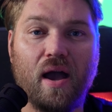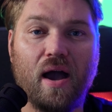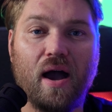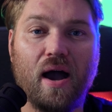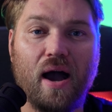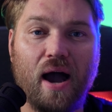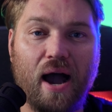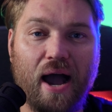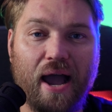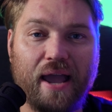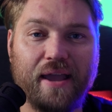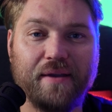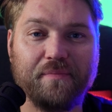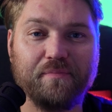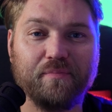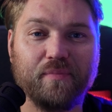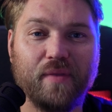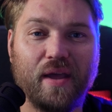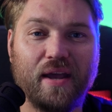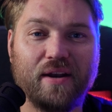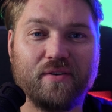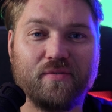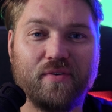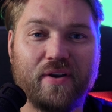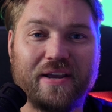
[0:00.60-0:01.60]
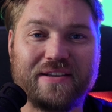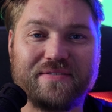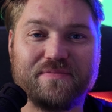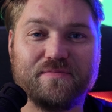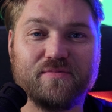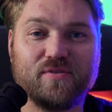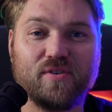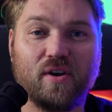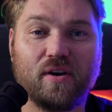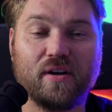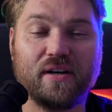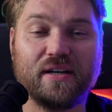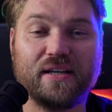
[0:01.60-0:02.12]
Hi, Andreas from
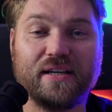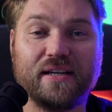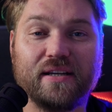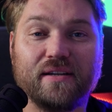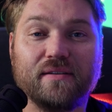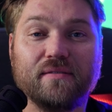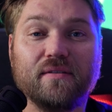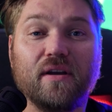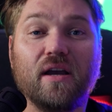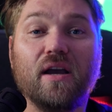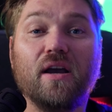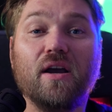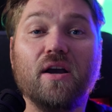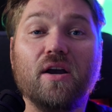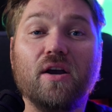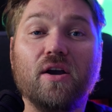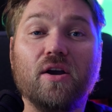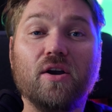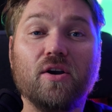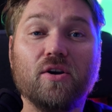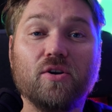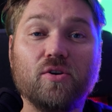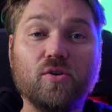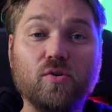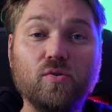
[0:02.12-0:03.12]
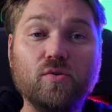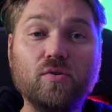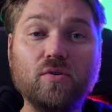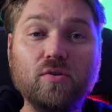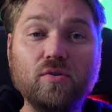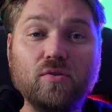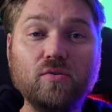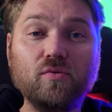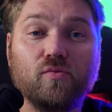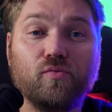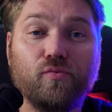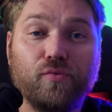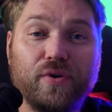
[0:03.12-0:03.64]
Toddle here.
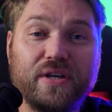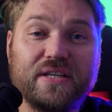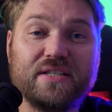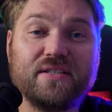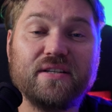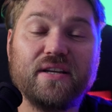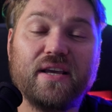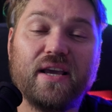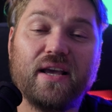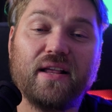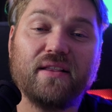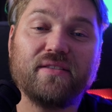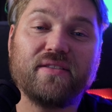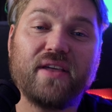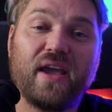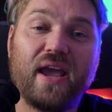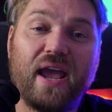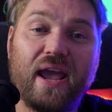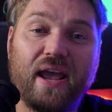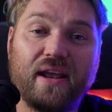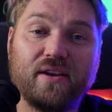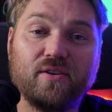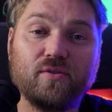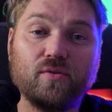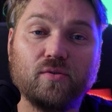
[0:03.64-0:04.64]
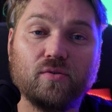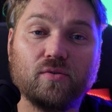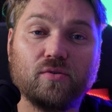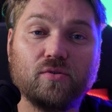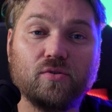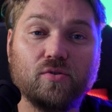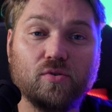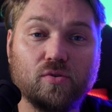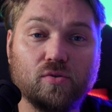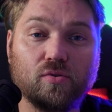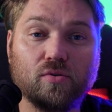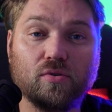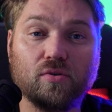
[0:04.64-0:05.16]
Google recently held their annual
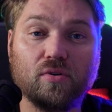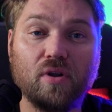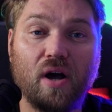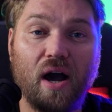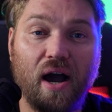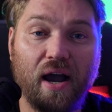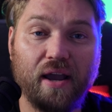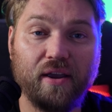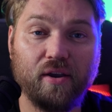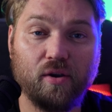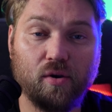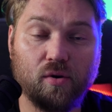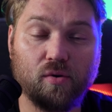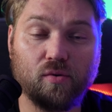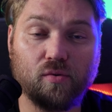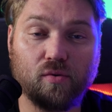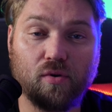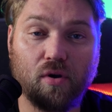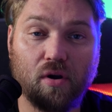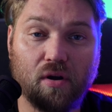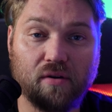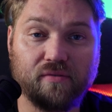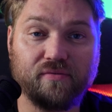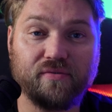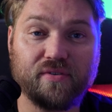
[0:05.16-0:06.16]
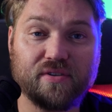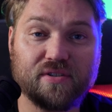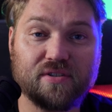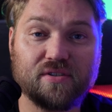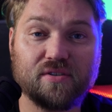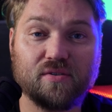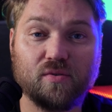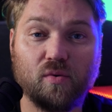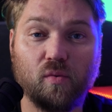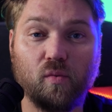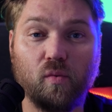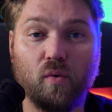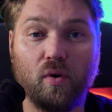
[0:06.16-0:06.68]
Google I/O conference
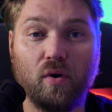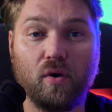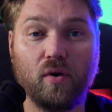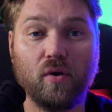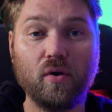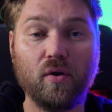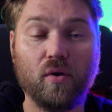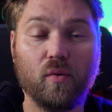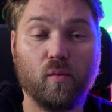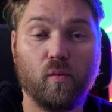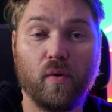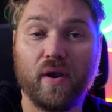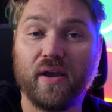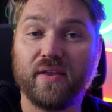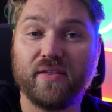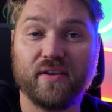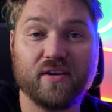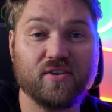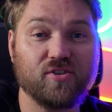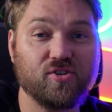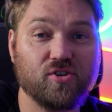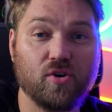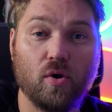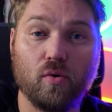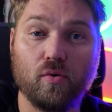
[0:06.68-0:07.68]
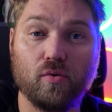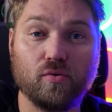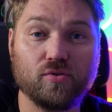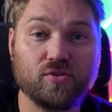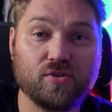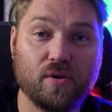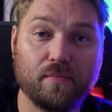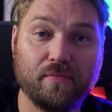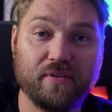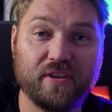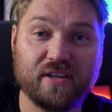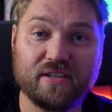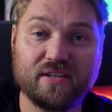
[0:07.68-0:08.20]
where they show
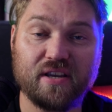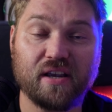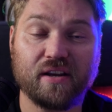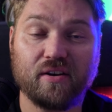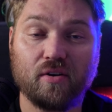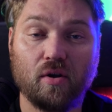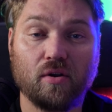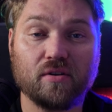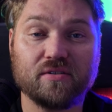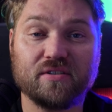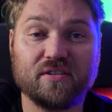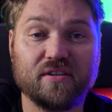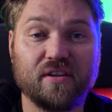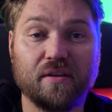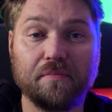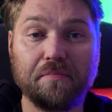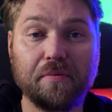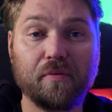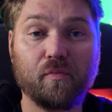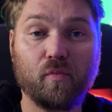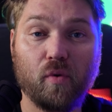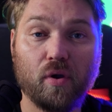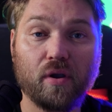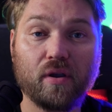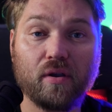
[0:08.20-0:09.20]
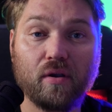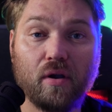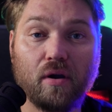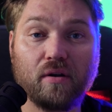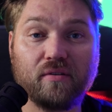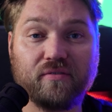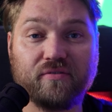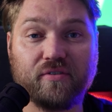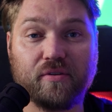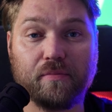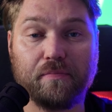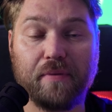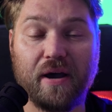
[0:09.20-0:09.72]
some of the technology they've been working on
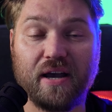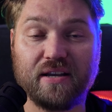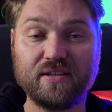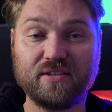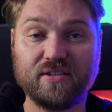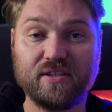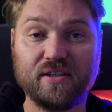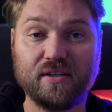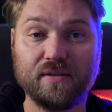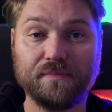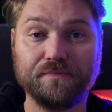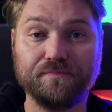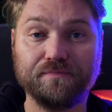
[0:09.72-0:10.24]
for the past year.